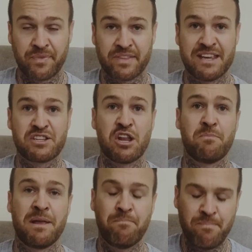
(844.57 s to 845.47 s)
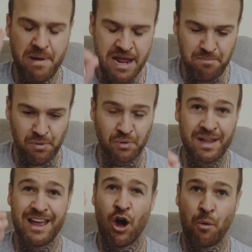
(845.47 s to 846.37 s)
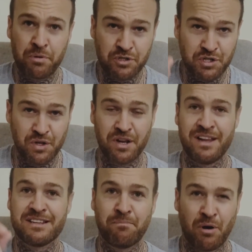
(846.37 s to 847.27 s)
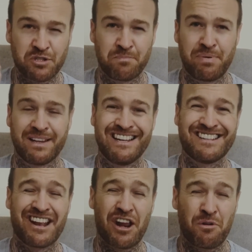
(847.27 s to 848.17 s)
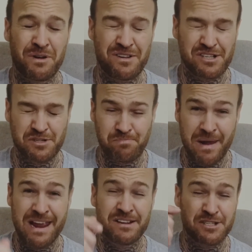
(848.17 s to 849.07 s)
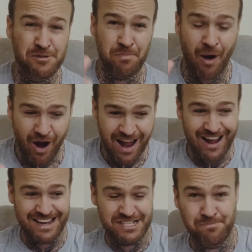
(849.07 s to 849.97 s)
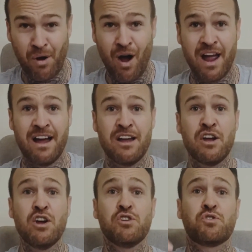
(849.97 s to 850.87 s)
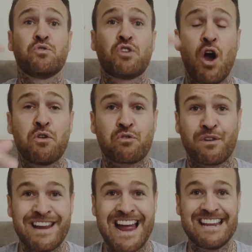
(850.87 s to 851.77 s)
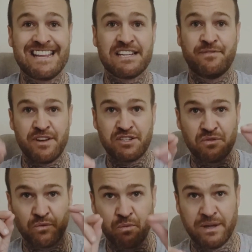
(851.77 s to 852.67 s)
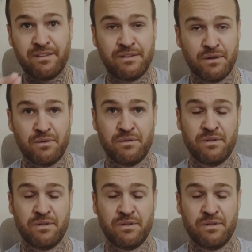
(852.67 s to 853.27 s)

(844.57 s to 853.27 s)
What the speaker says: There's going to be people, opportunities and possibilities that are going to aspire to co-create this vision with you.